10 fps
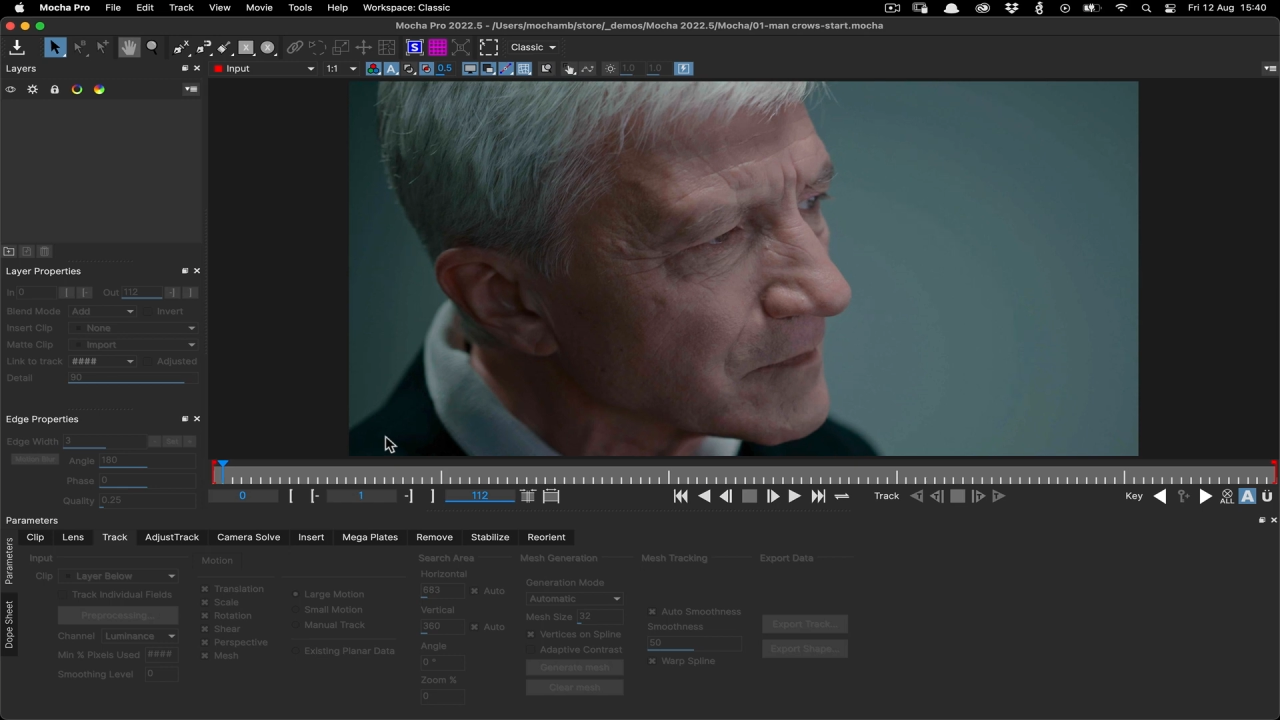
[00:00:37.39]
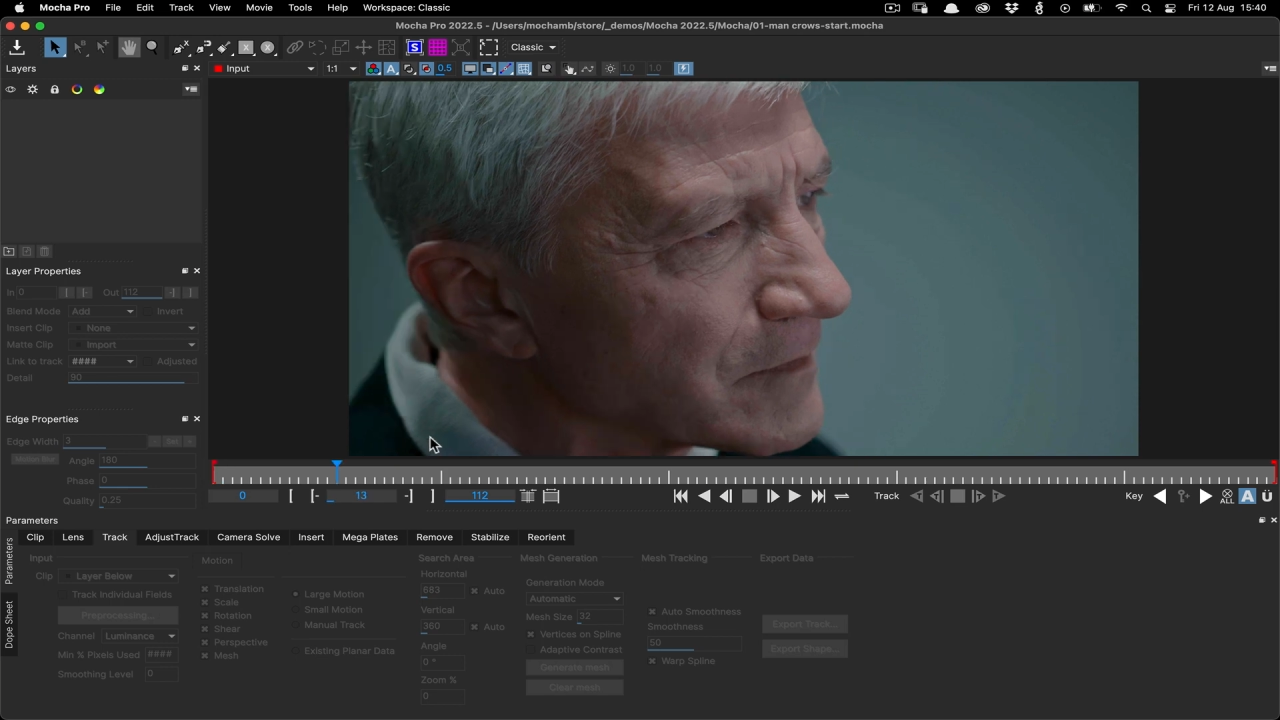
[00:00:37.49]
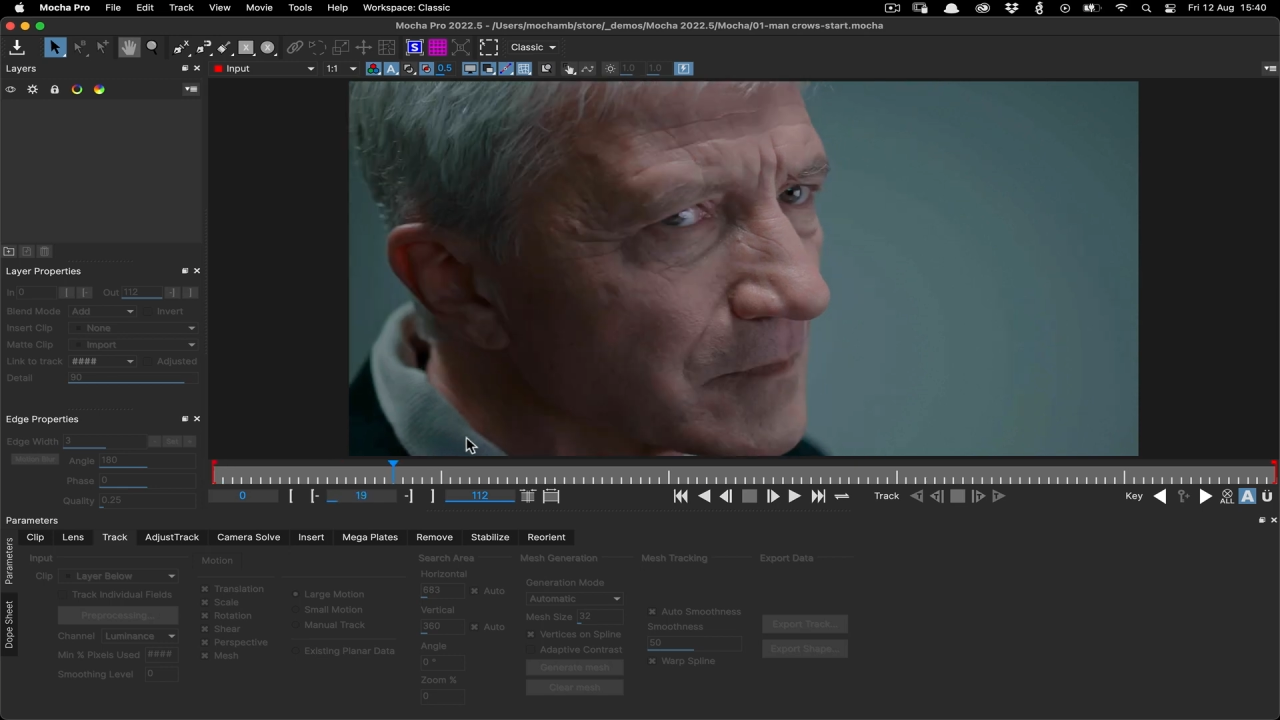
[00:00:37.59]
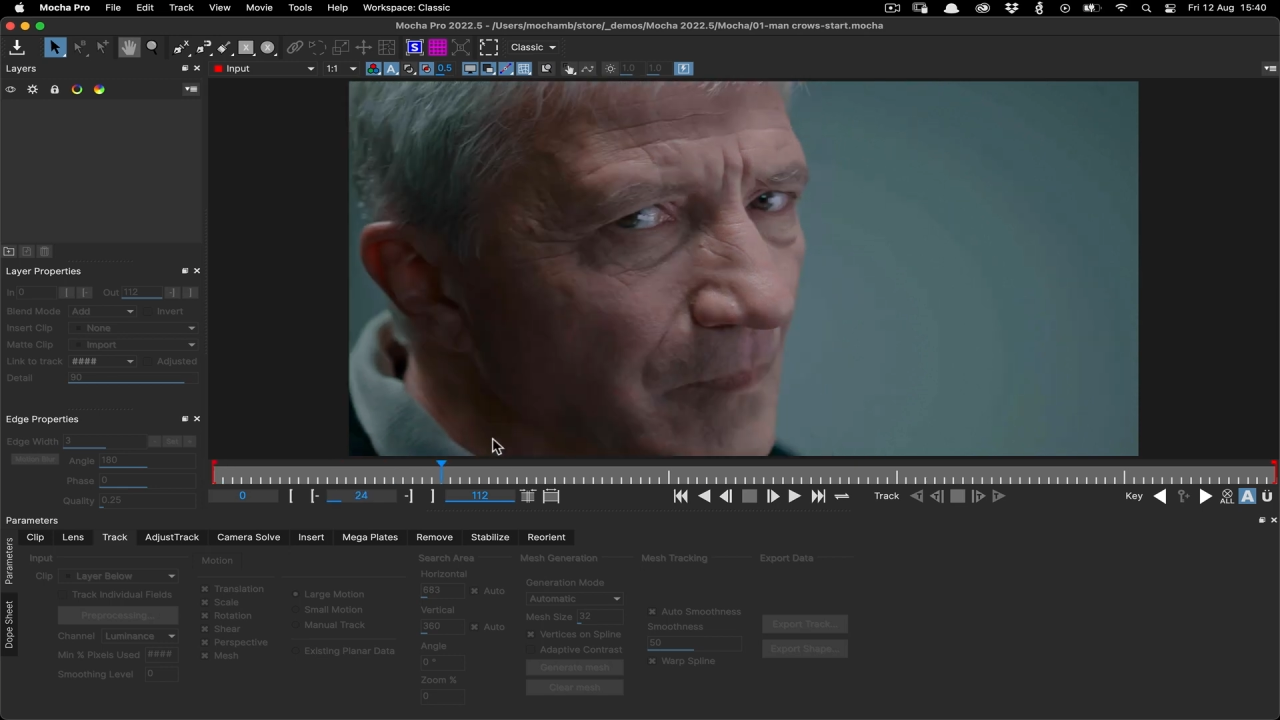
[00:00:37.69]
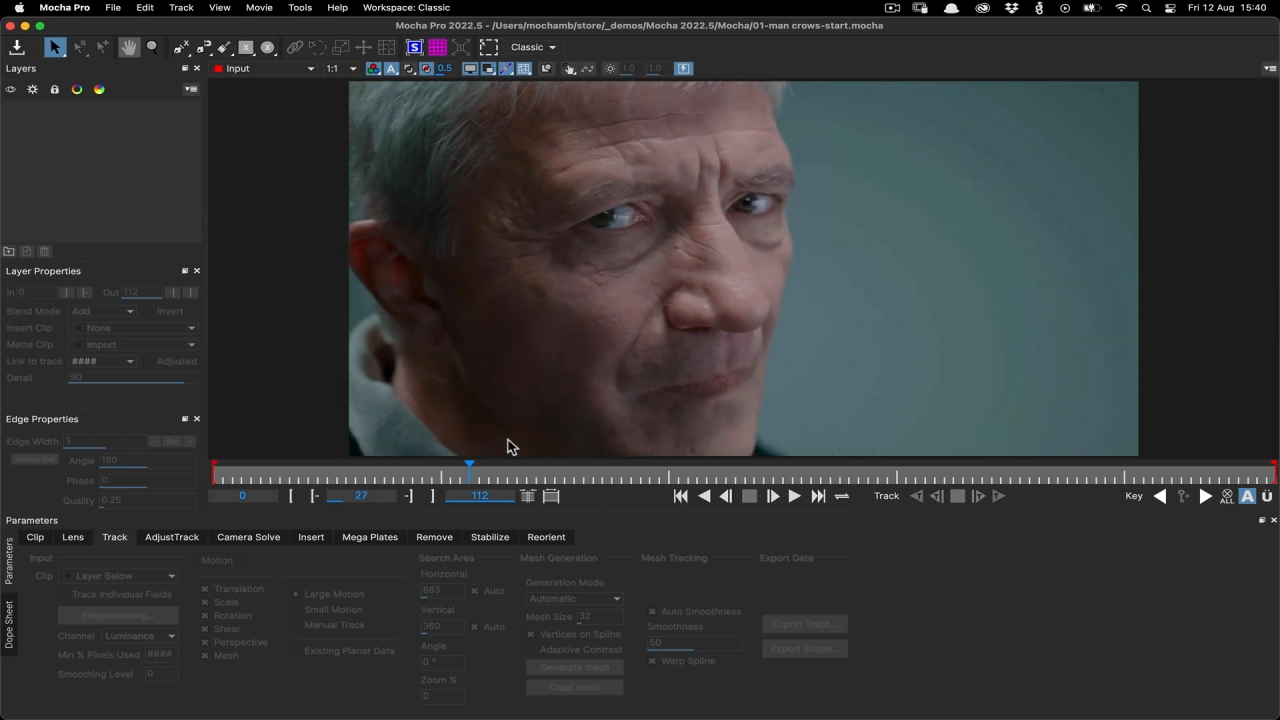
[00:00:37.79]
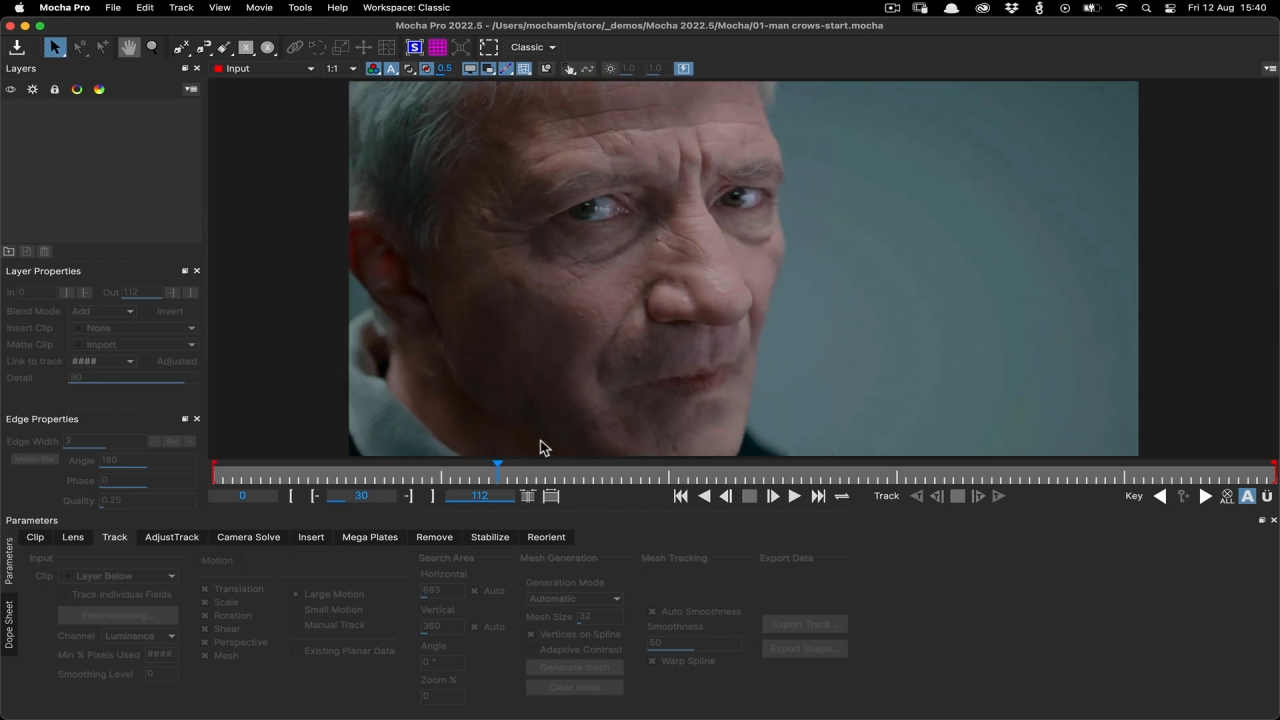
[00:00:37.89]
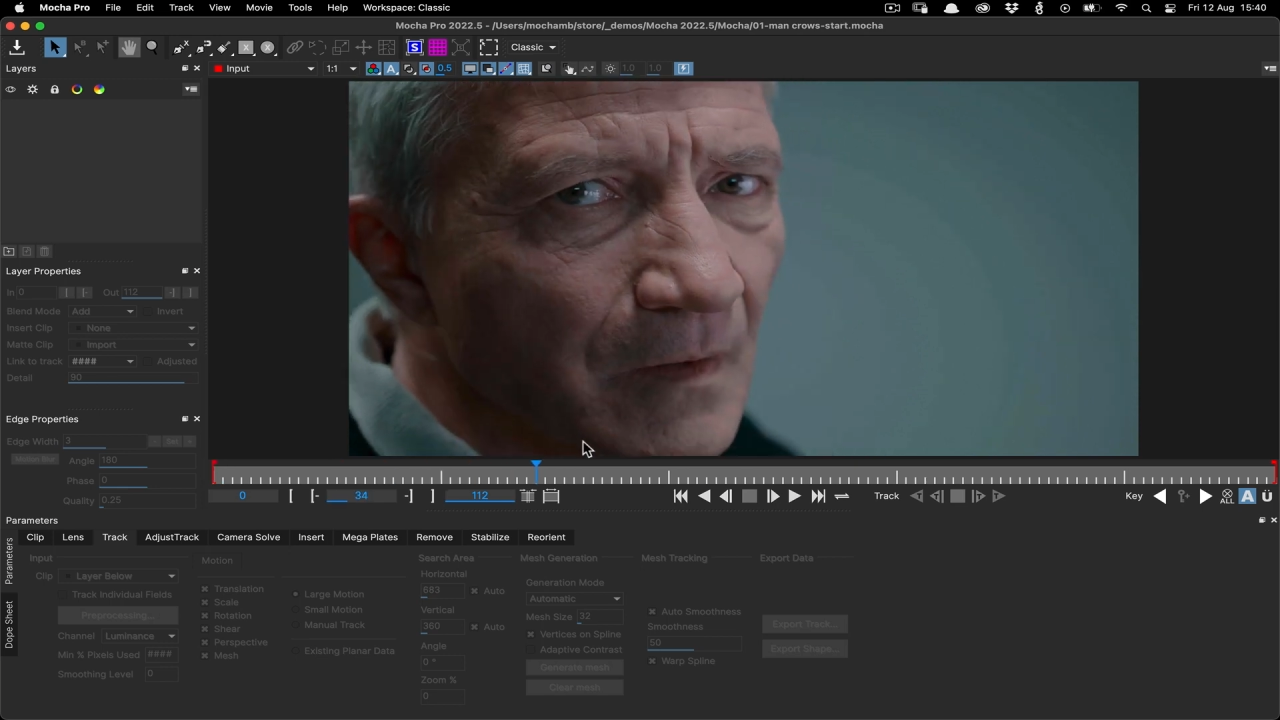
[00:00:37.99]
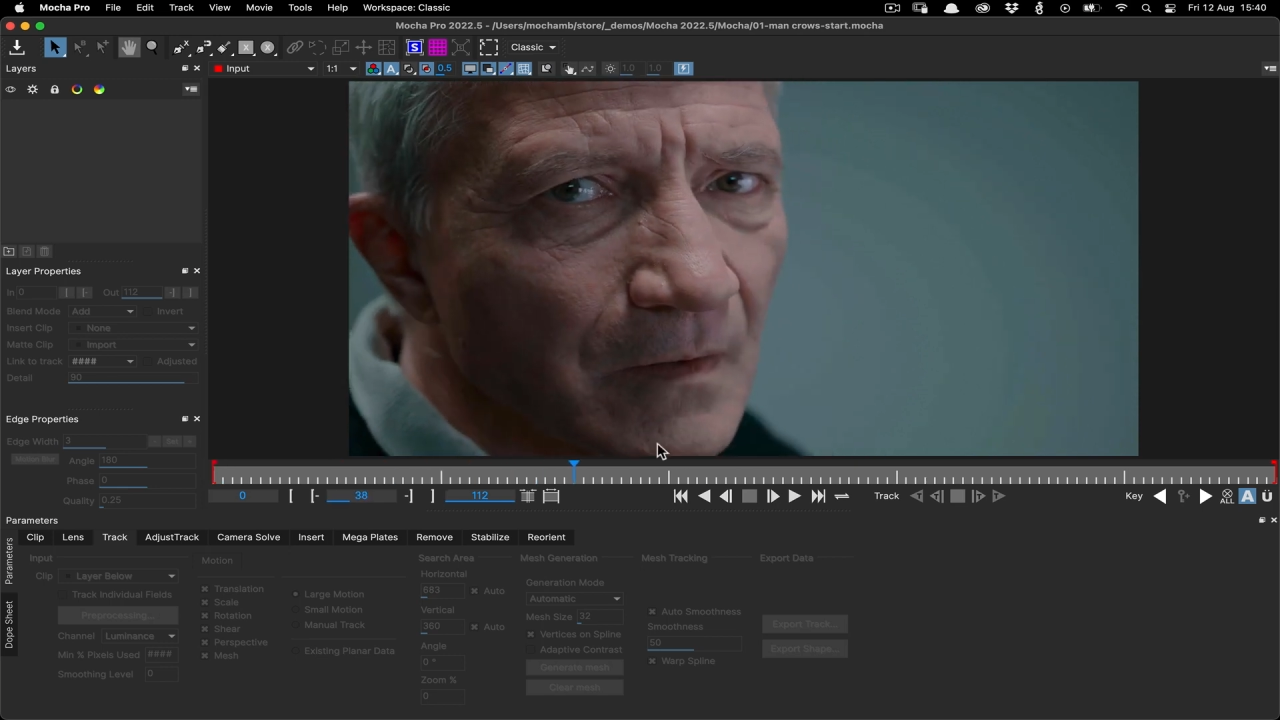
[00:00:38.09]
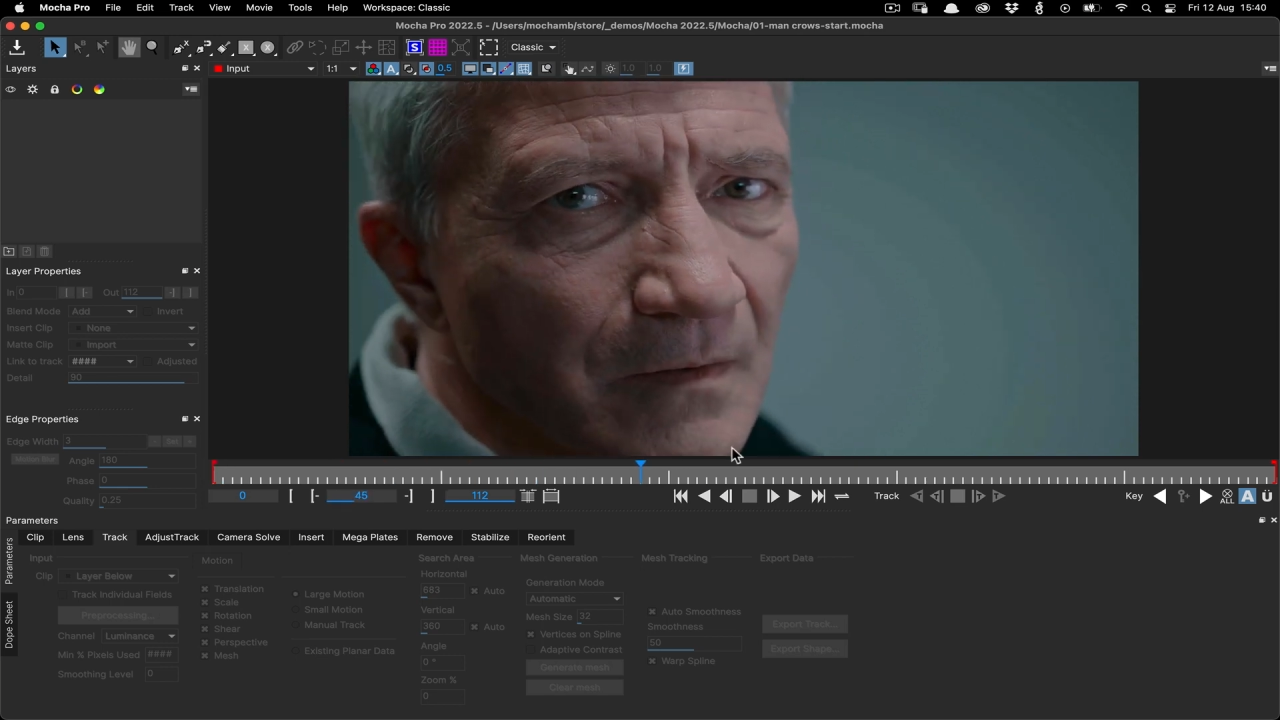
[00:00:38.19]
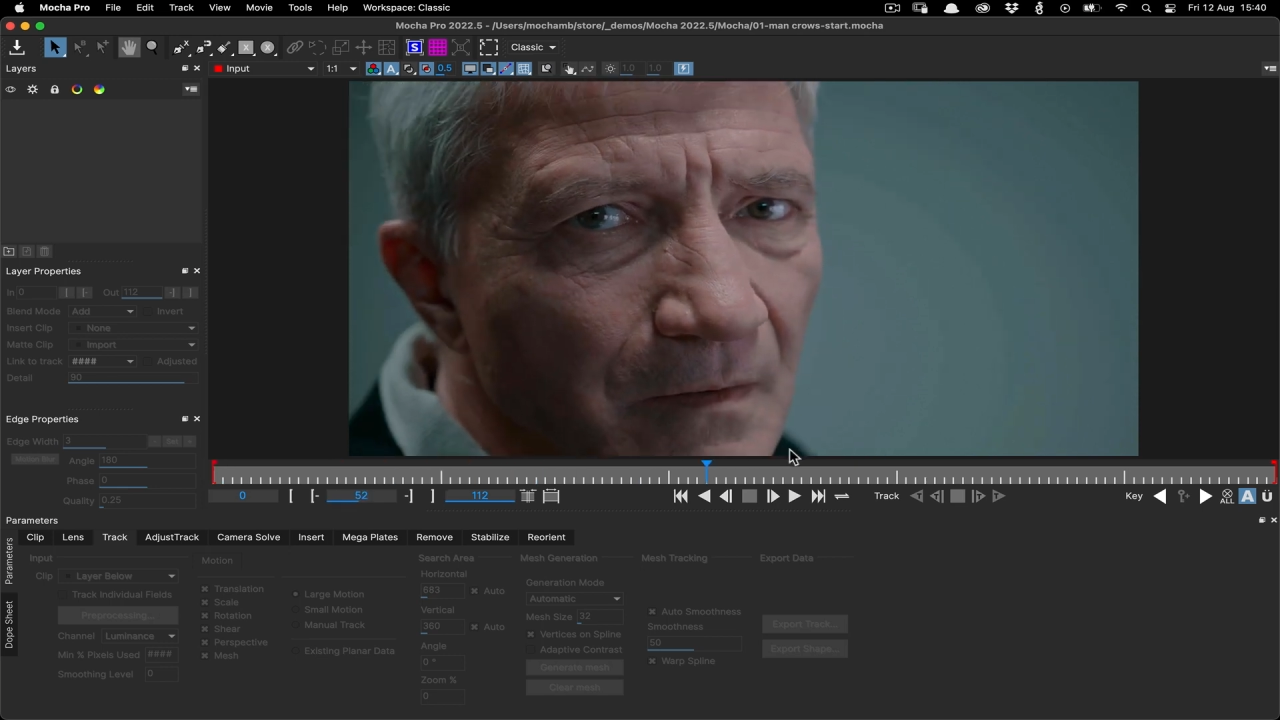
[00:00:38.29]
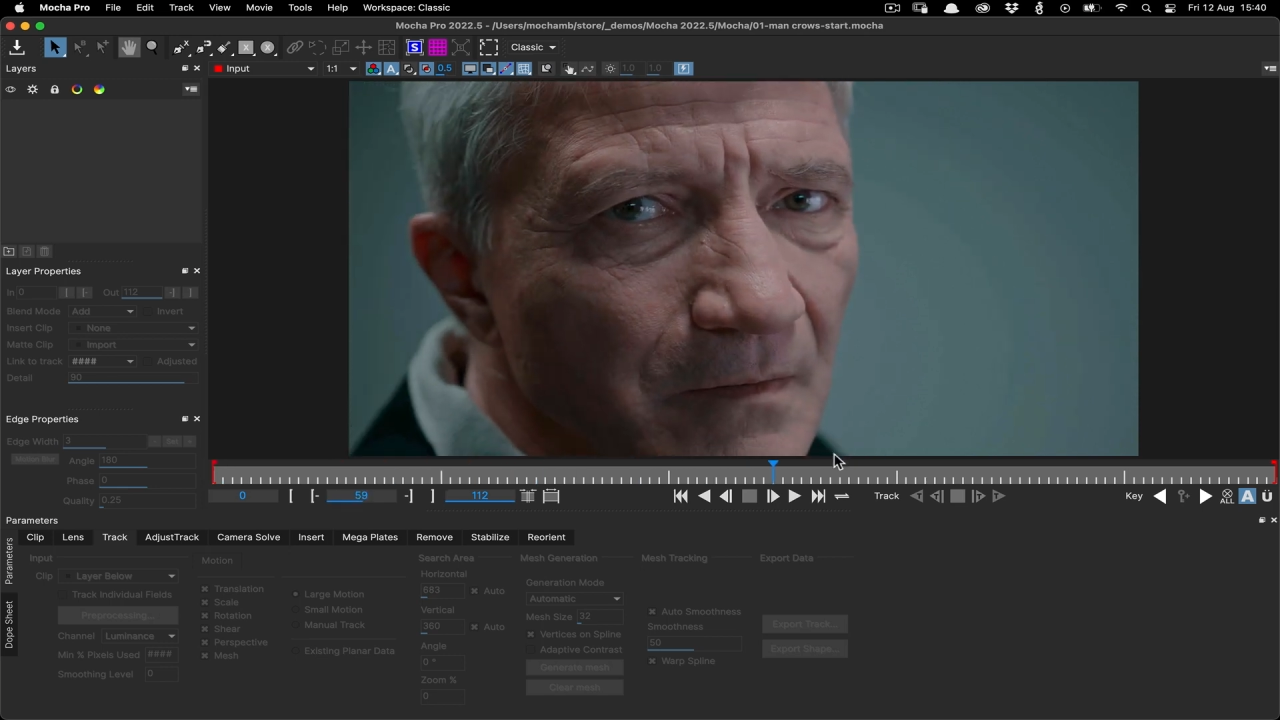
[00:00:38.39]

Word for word: causing a change